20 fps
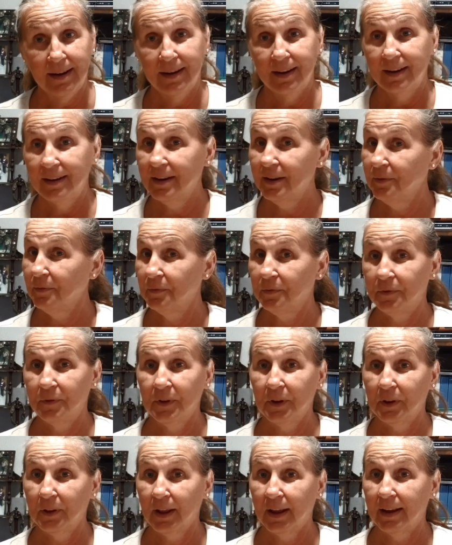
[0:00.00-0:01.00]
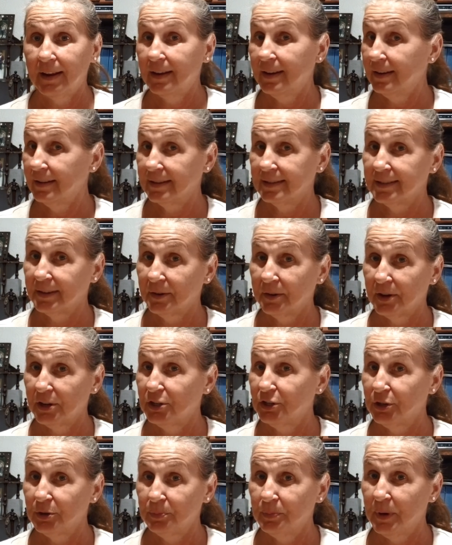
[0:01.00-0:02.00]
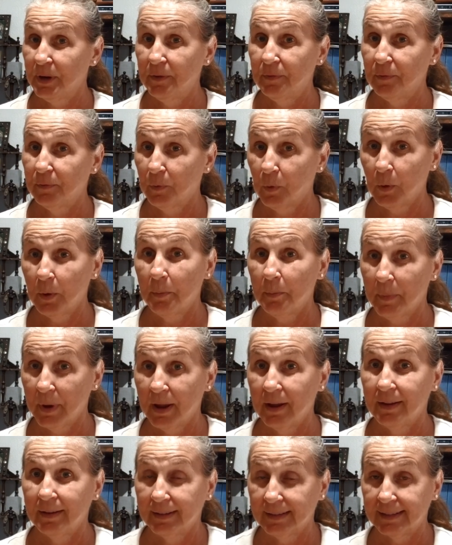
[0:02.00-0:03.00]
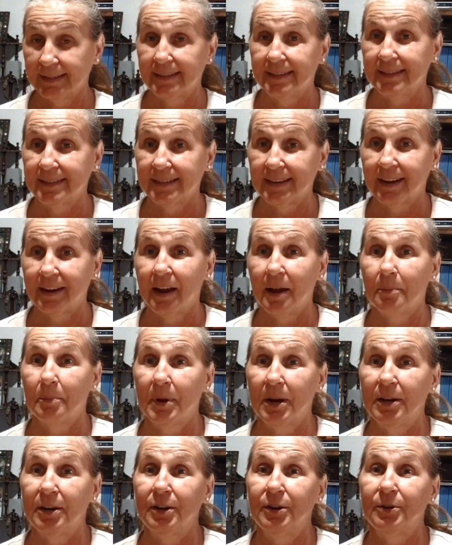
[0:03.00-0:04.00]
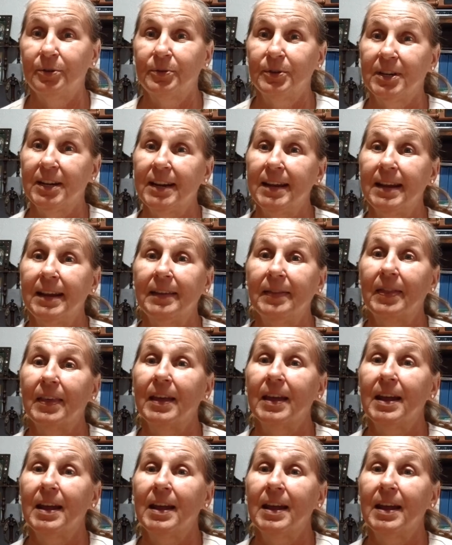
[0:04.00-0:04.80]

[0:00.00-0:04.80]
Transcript: It didn't feel like it sorry should be four months since I got my new teeth.